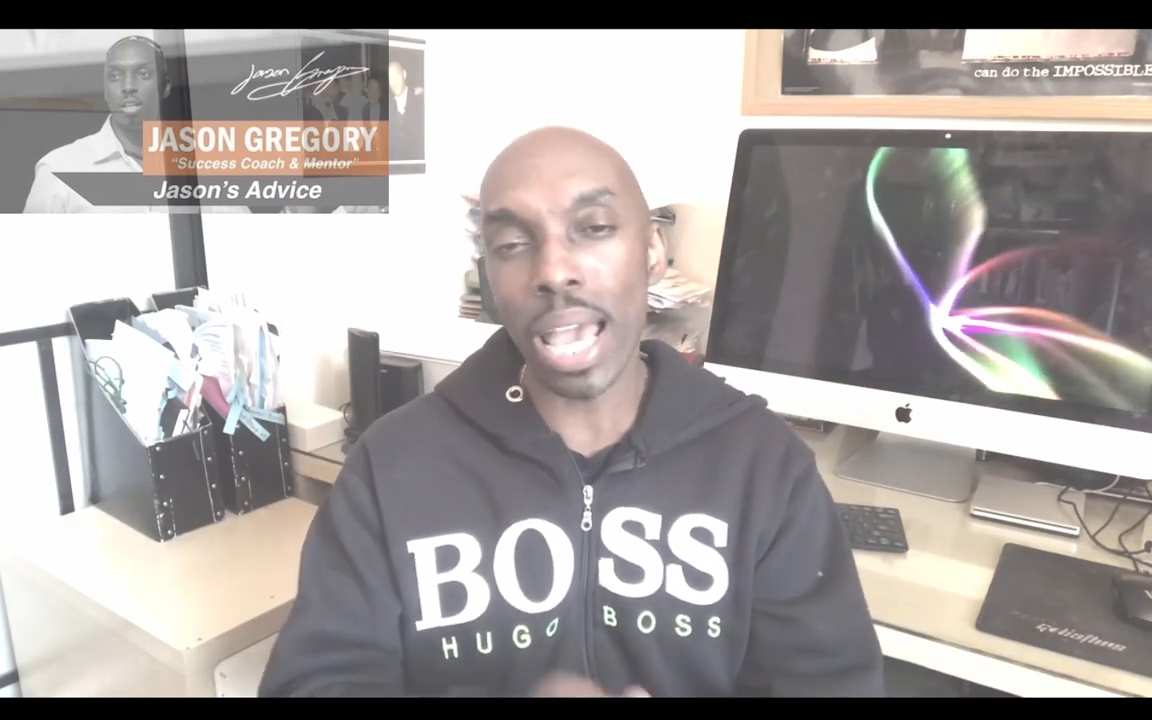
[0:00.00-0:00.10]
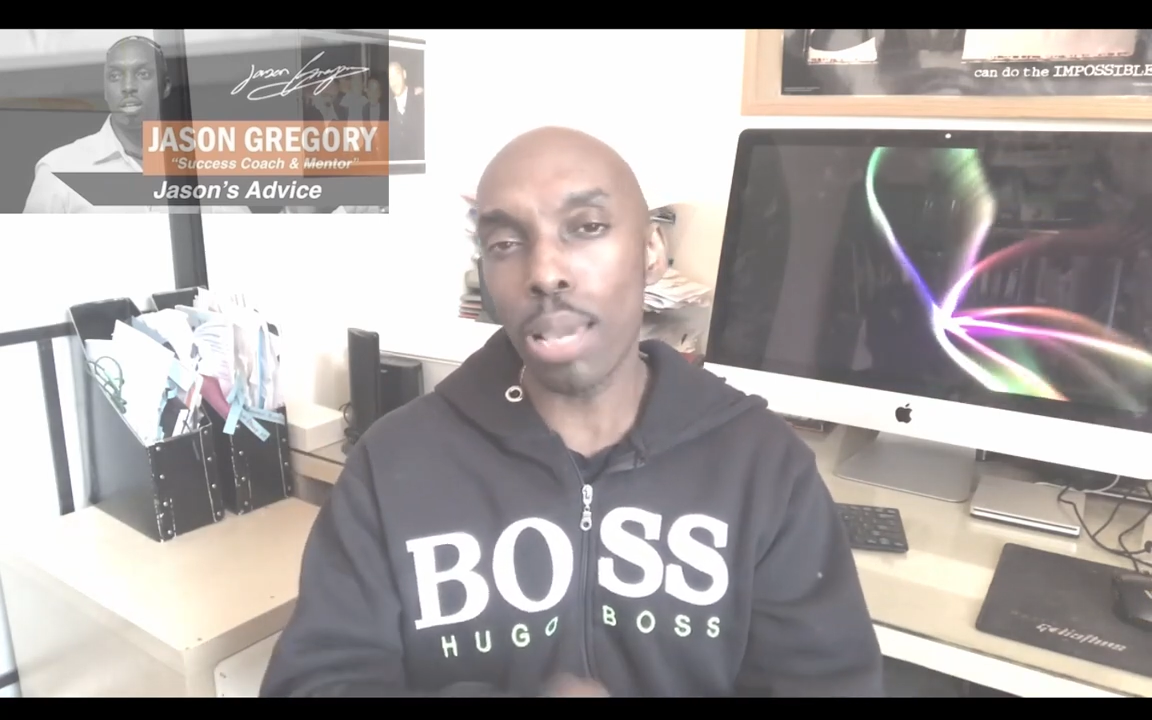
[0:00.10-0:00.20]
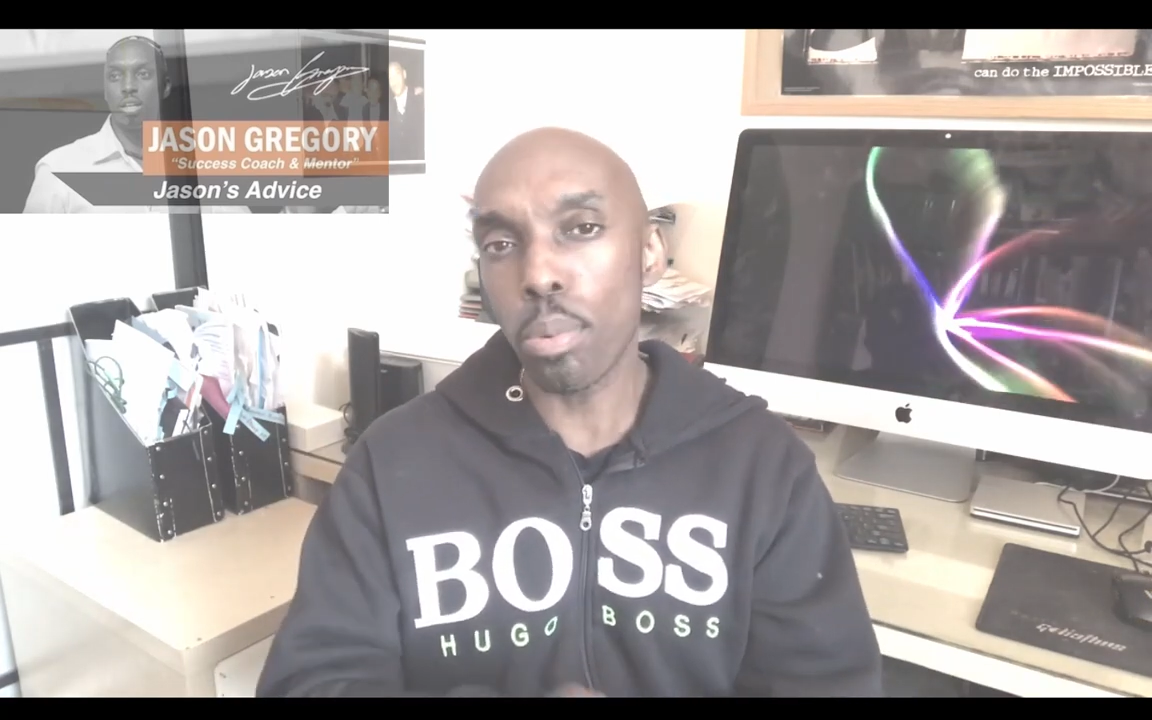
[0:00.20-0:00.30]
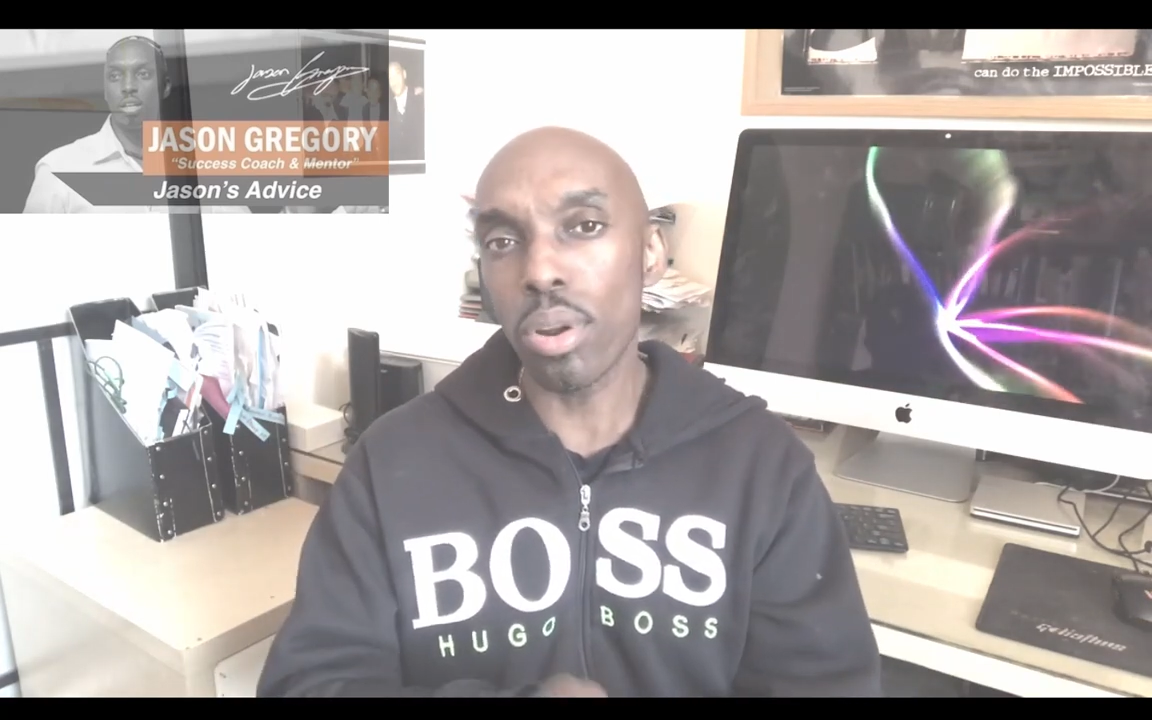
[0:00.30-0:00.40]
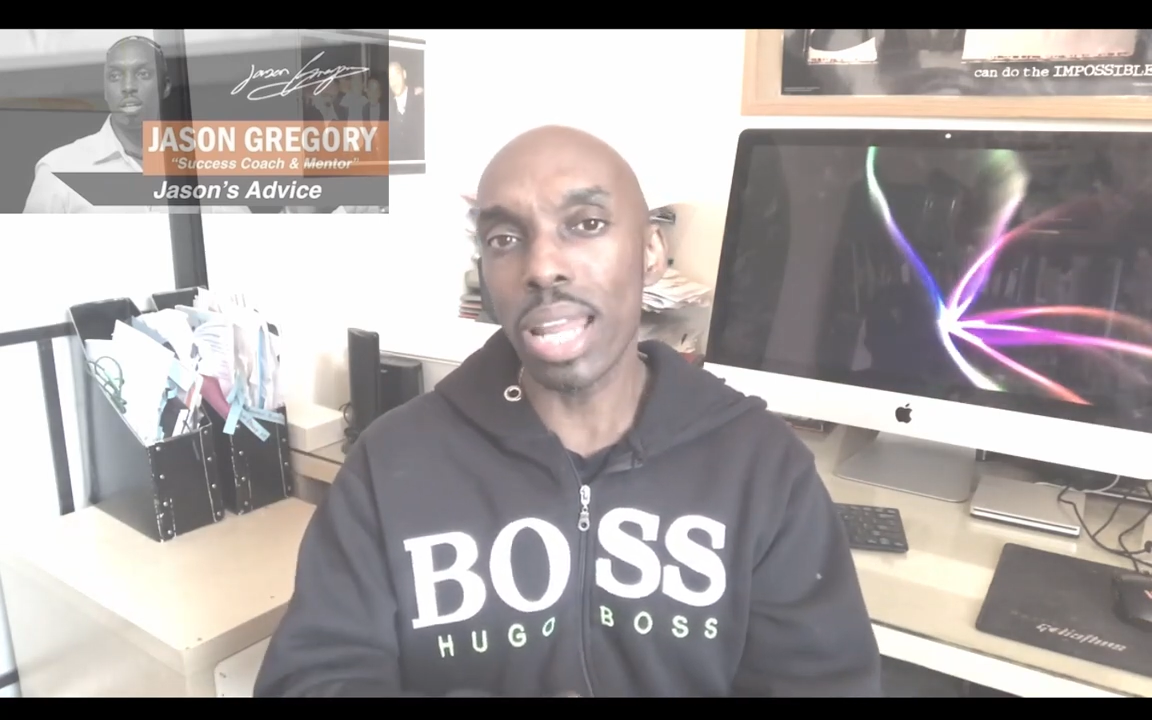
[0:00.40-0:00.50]

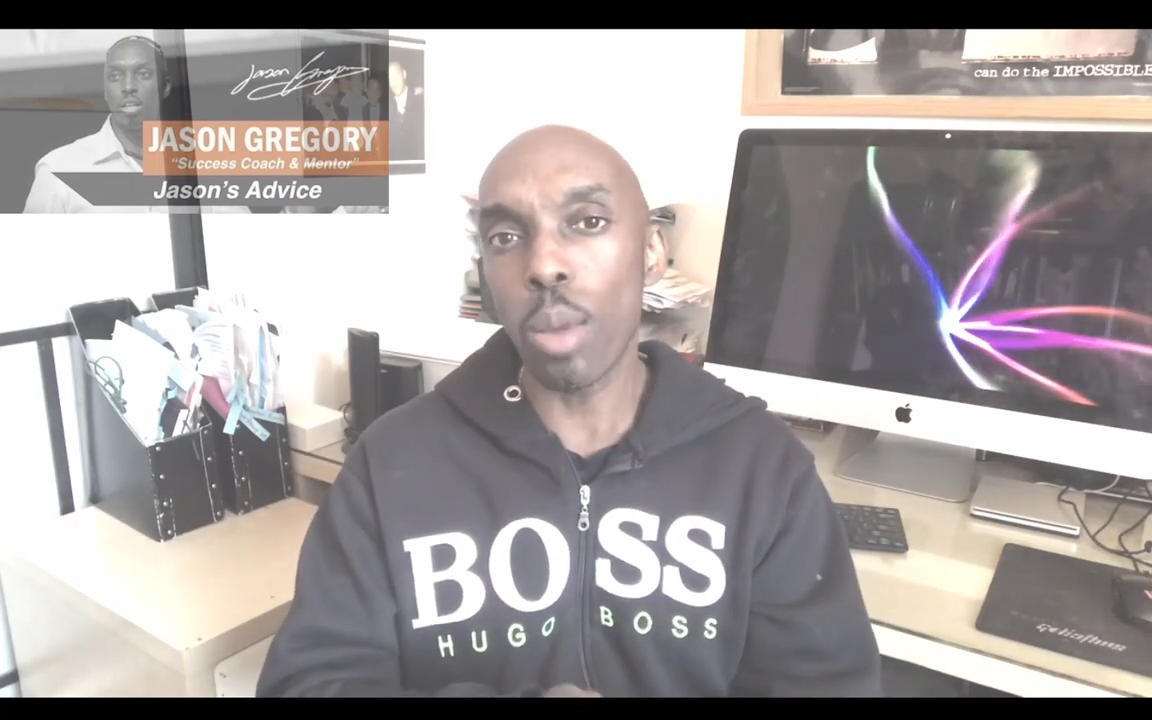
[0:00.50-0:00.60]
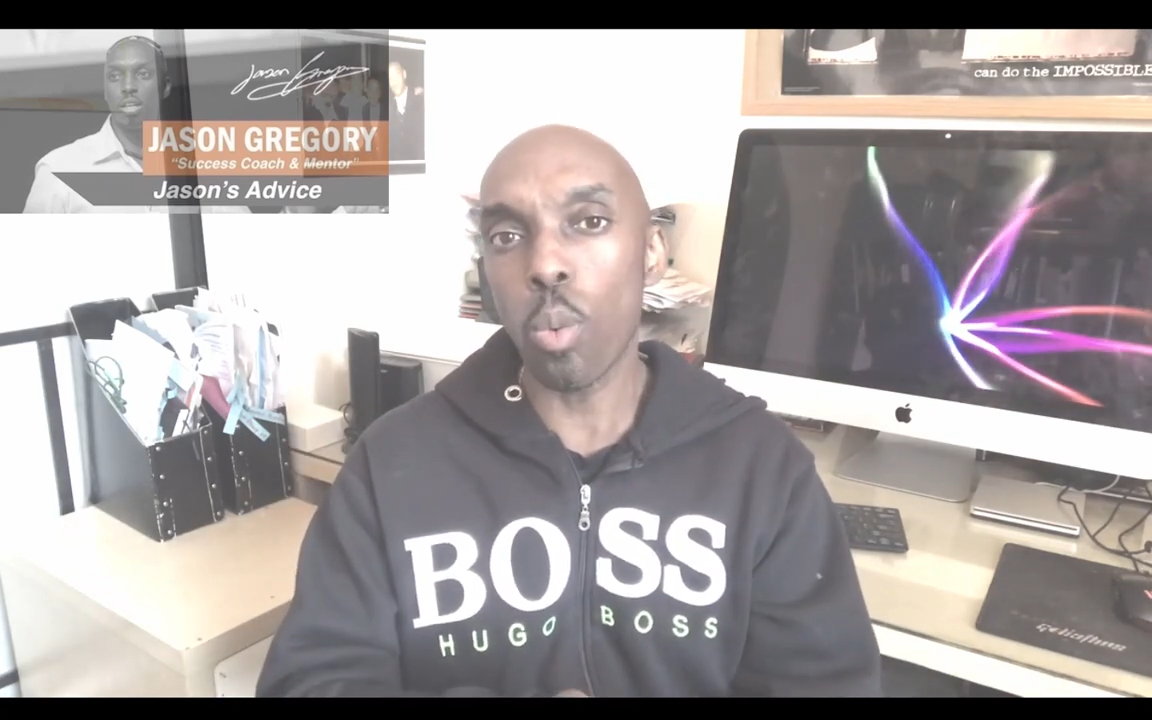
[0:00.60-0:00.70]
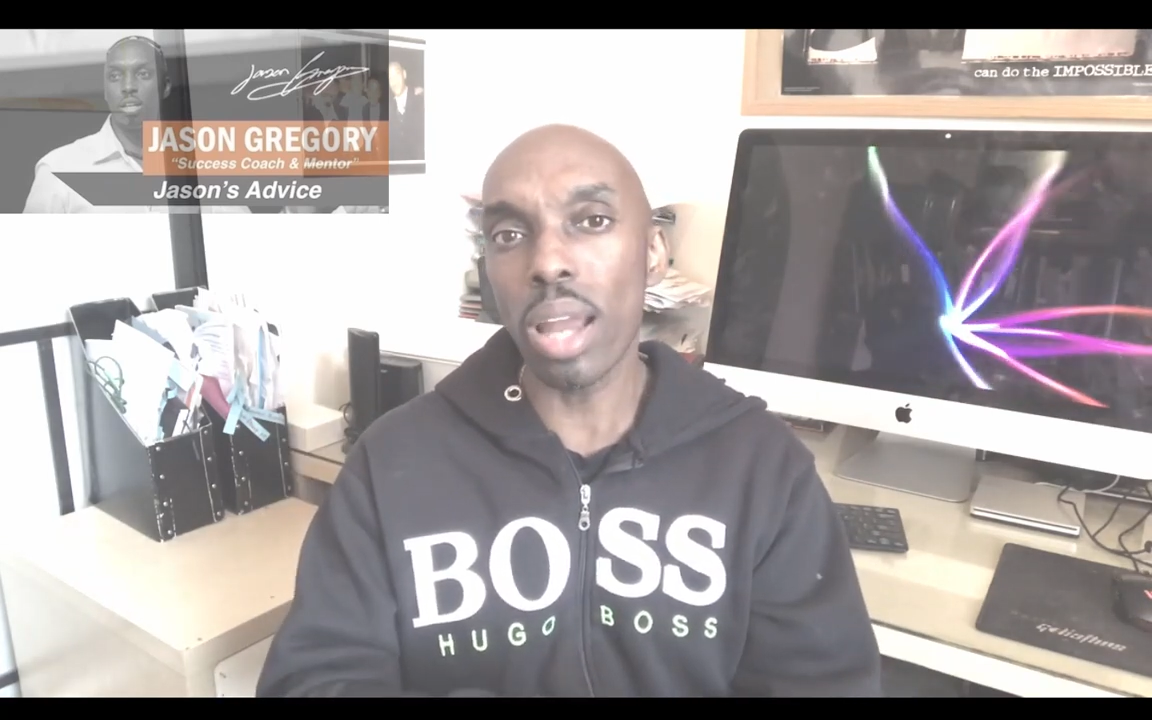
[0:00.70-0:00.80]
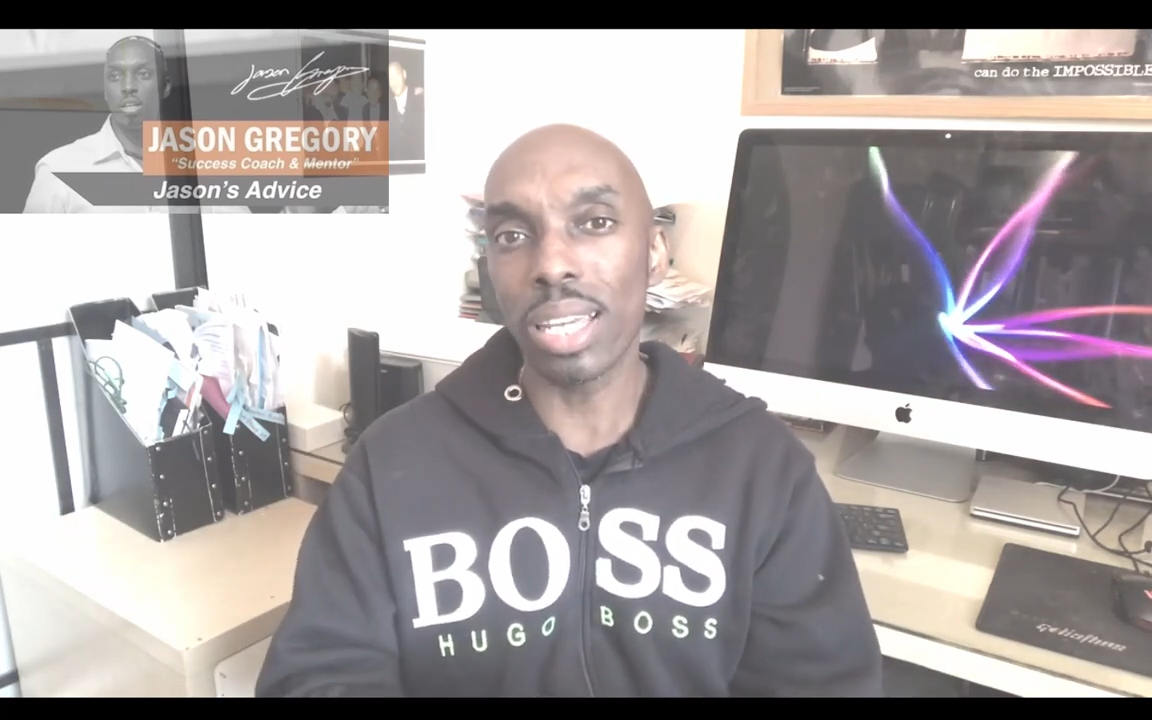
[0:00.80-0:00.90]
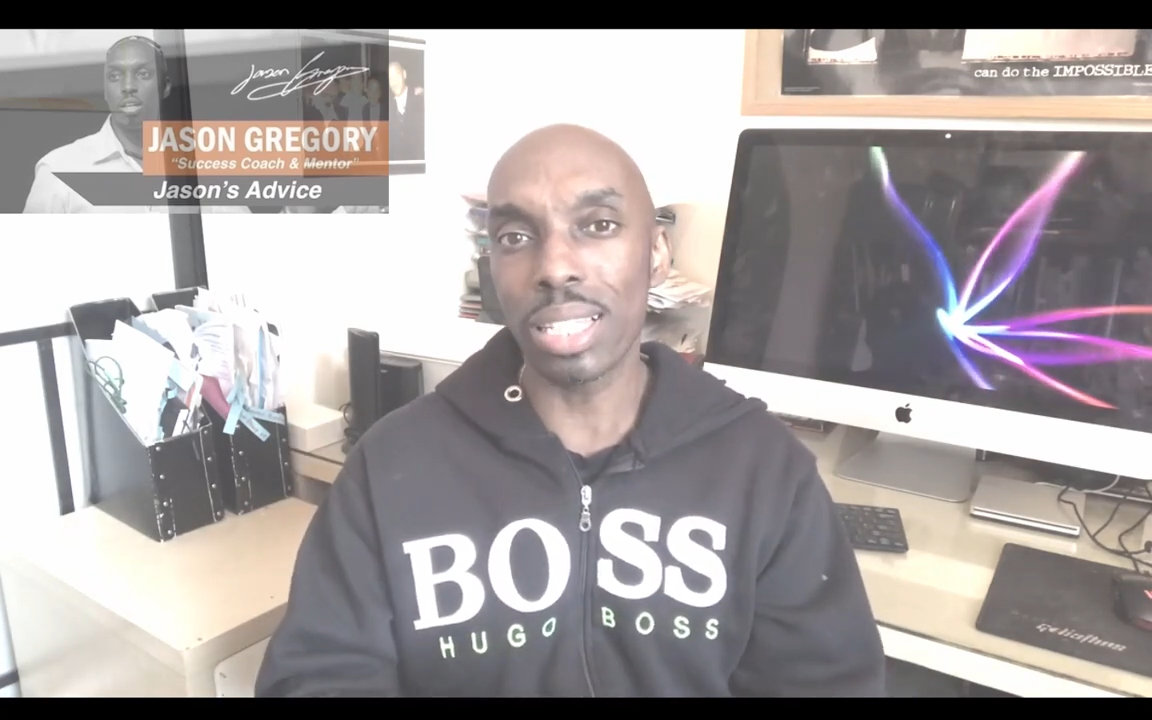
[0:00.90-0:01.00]
paper in their
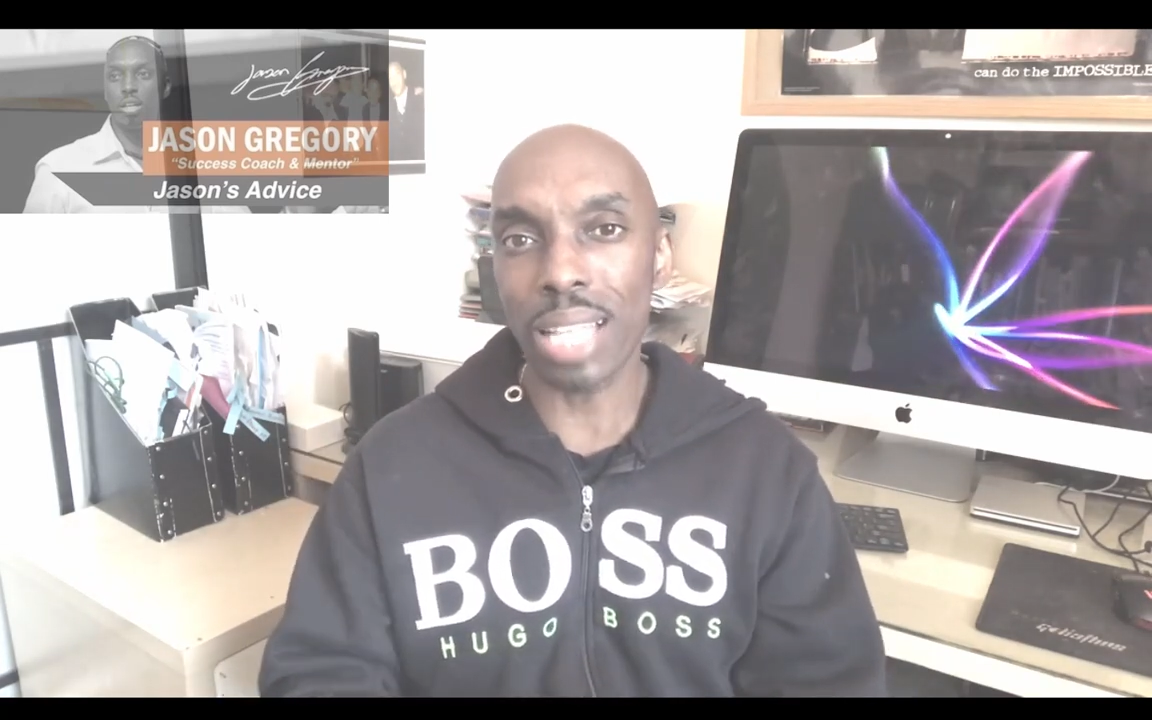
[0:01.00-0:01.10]
wallet